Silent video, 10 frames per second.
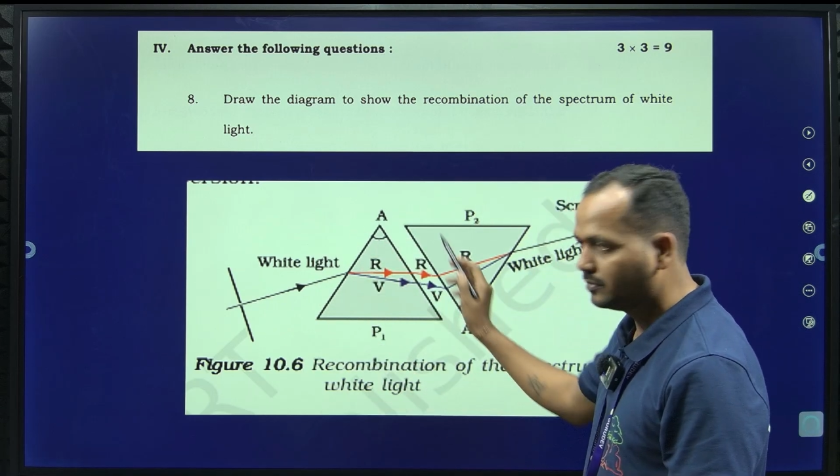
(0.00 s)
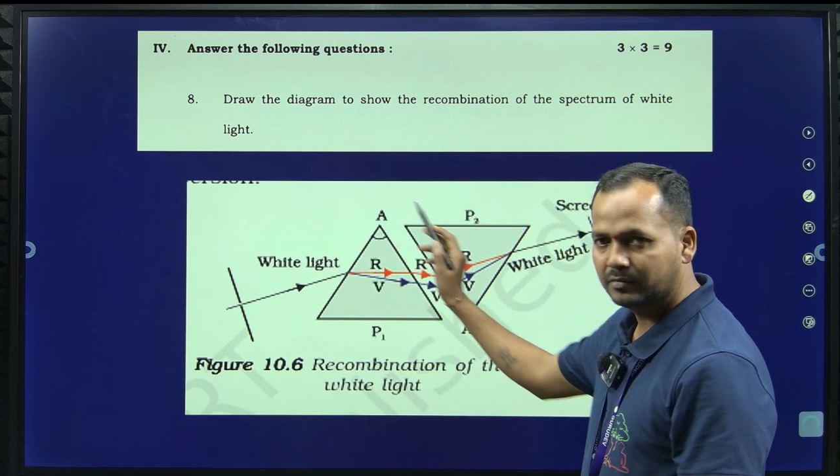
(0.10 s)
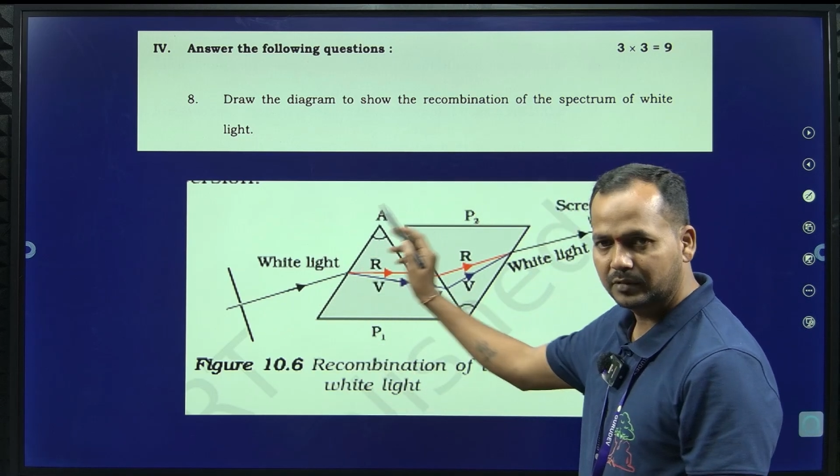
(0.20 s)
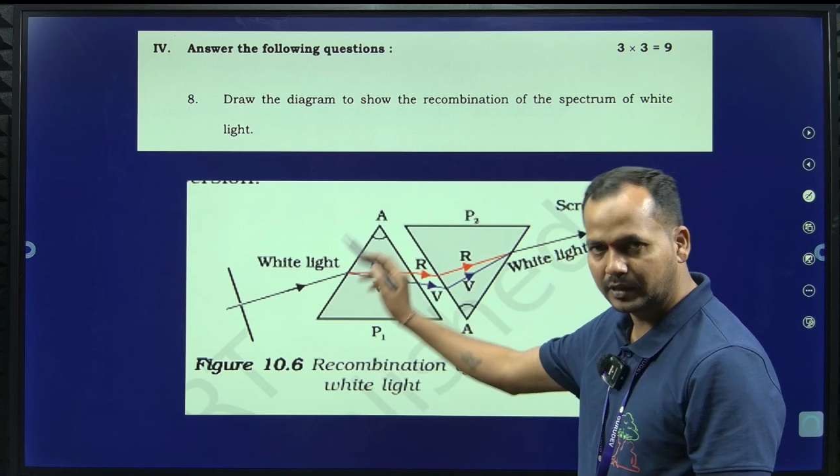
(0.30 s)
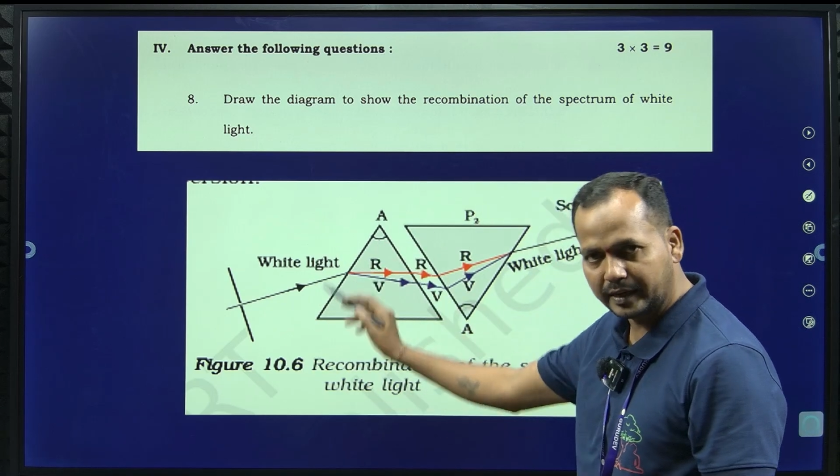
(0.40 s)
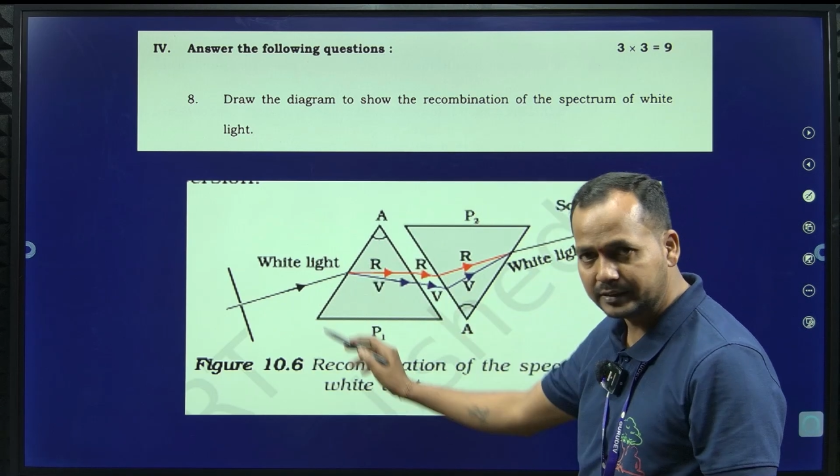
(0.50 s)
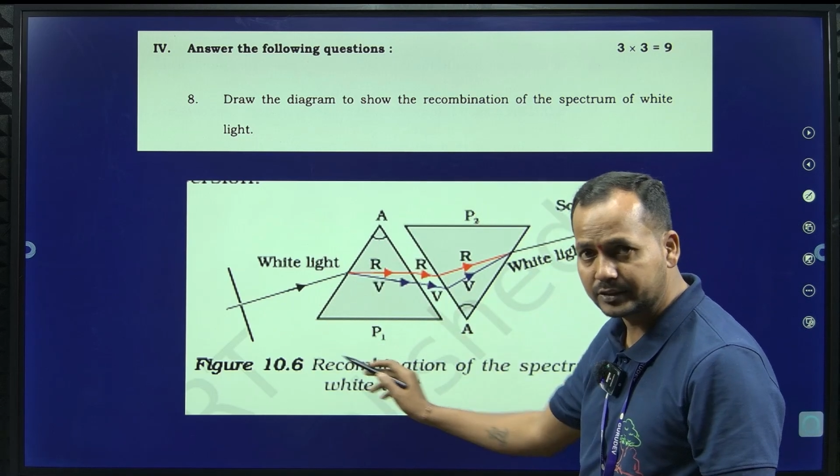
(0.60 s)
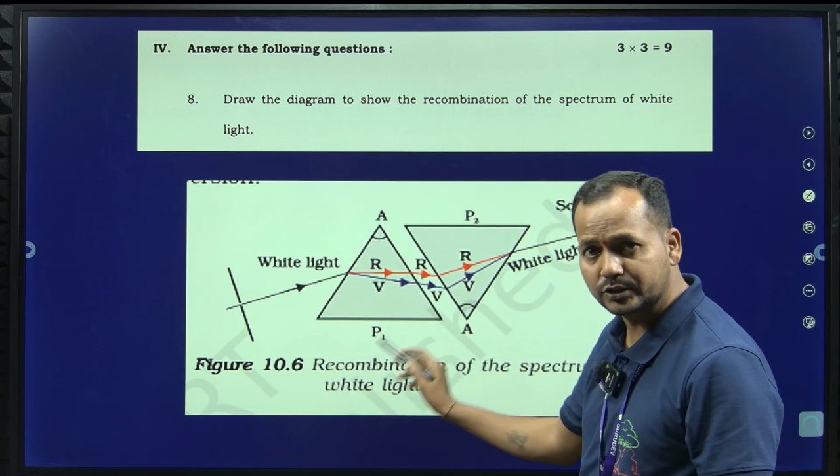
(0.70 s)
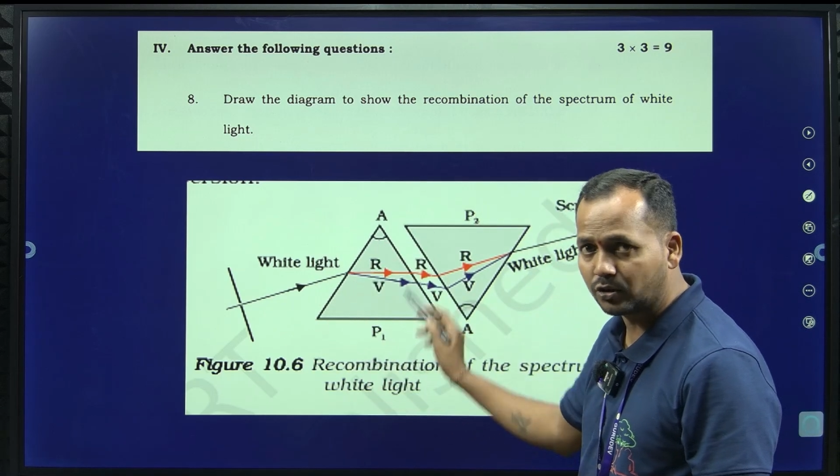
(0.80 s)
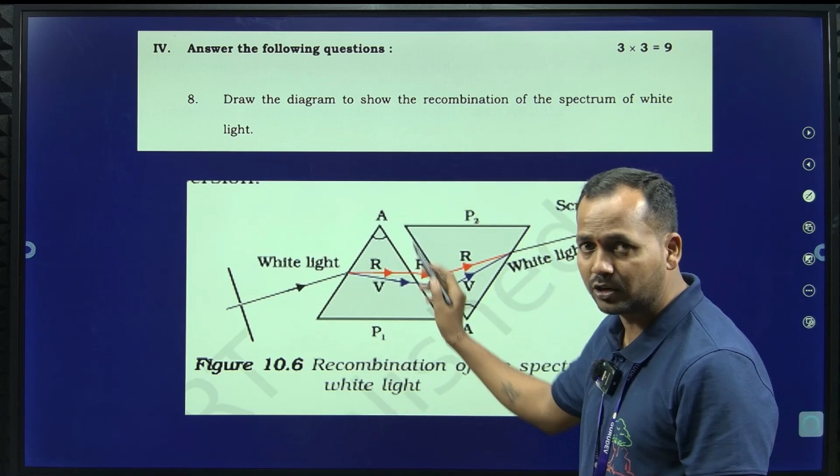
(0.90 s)
correct, this
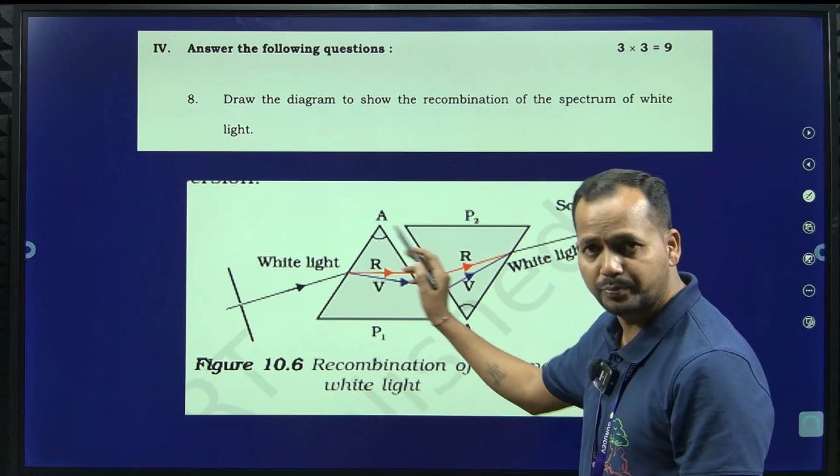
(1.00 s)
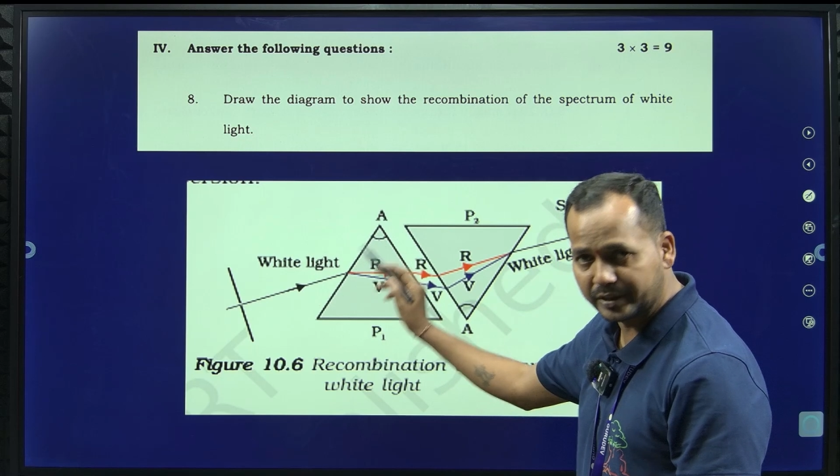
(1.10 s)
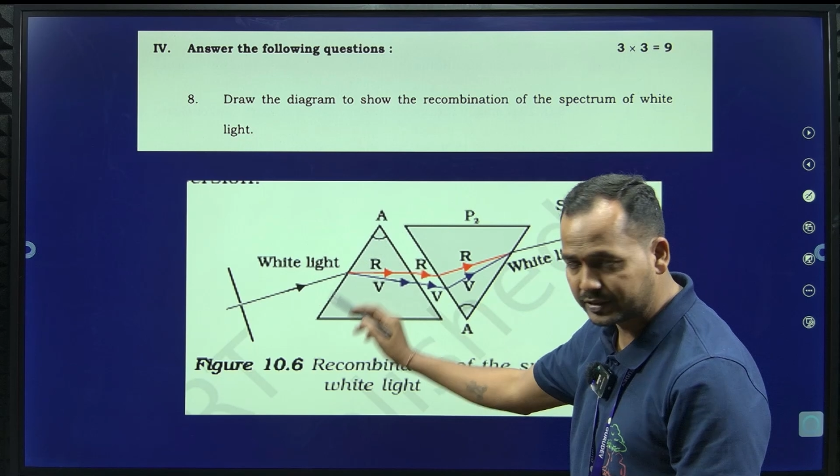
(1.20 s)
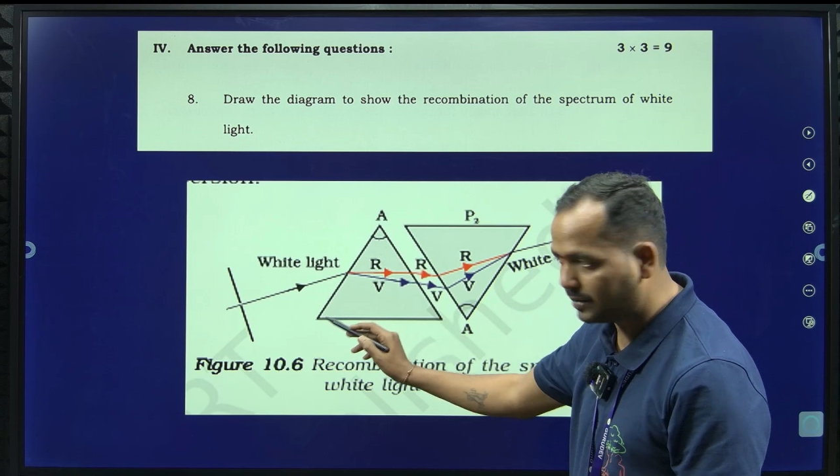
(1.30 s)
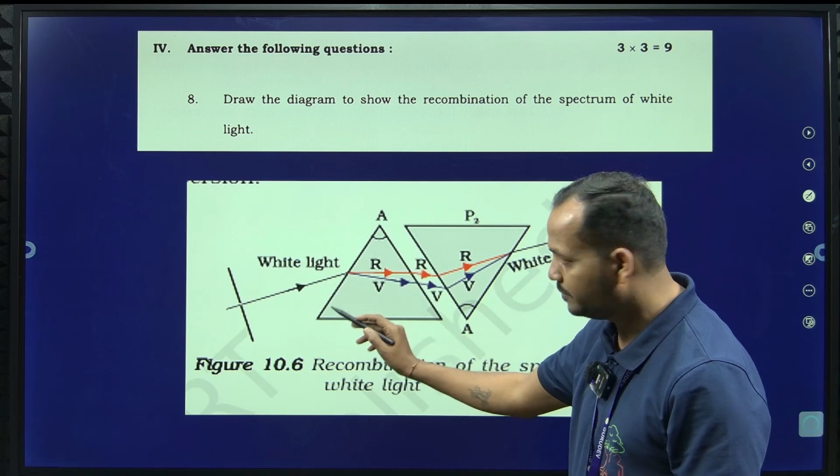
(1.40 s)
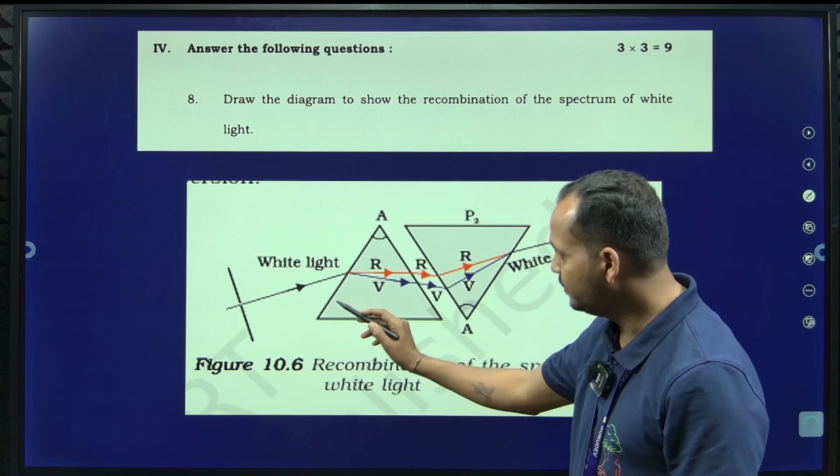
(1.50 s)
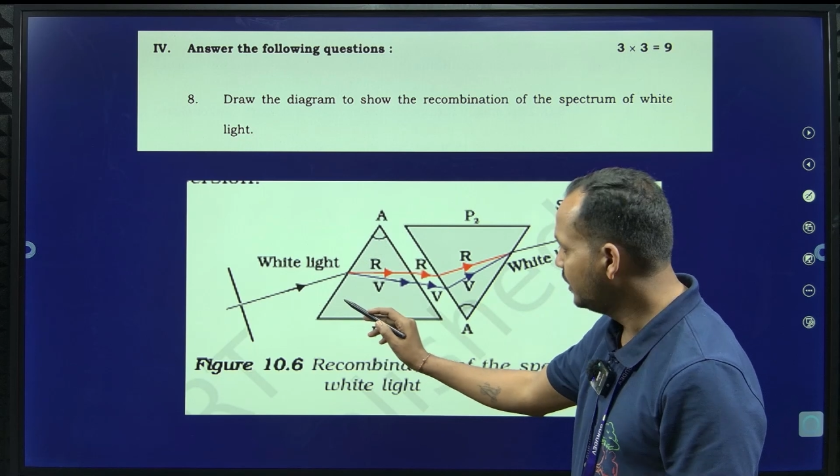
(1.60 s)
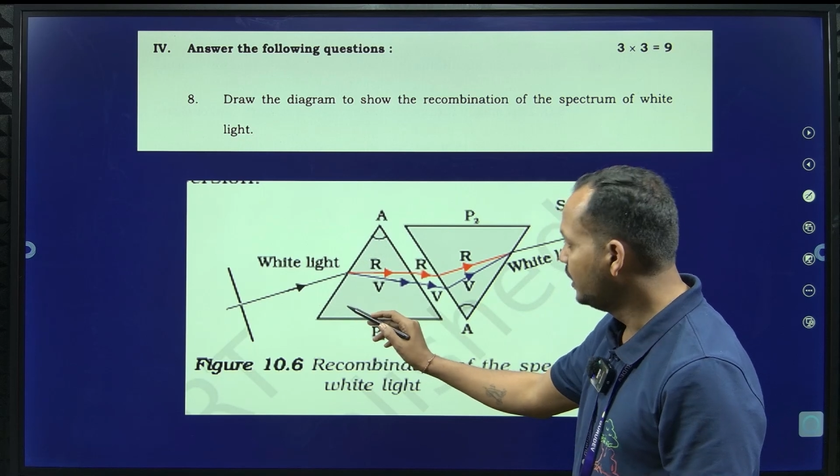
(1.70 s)
is called prism,